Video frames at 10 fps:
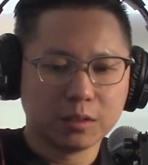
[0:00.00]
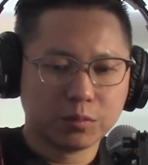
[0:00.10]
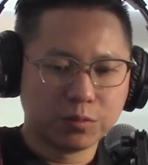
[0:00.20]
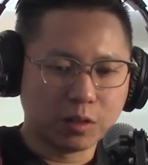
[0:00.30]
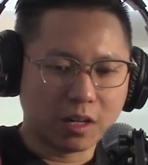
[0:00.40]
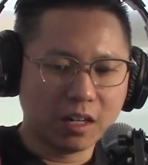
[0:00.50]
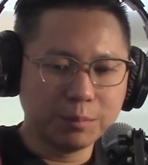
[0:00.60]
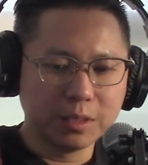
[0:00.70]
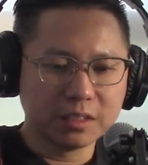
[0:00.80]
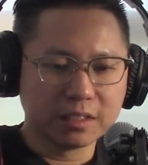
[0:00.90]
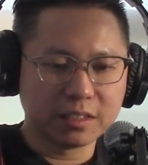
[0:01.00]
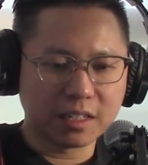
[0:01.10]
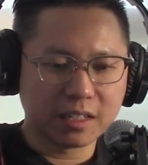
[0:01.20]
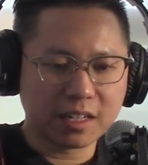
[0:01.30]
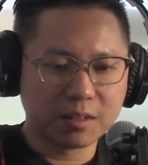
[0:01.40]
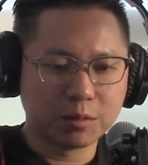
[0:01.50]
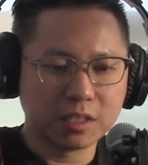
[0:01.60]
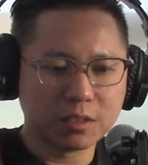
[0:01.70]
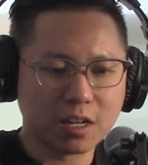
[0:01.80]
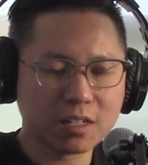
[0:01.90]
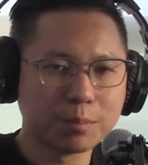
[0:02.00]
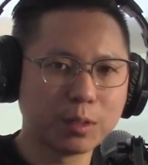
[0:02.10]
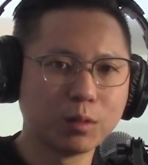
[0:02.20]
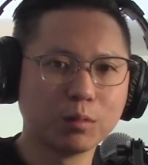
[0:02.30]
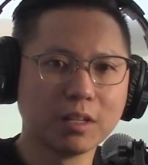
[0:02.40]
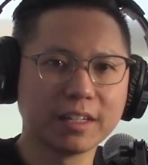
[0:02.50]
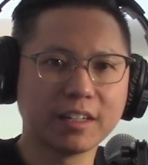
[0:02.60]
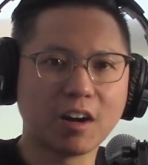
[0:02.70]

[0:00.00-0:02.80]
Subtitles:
for our business, I kind of want to talk about like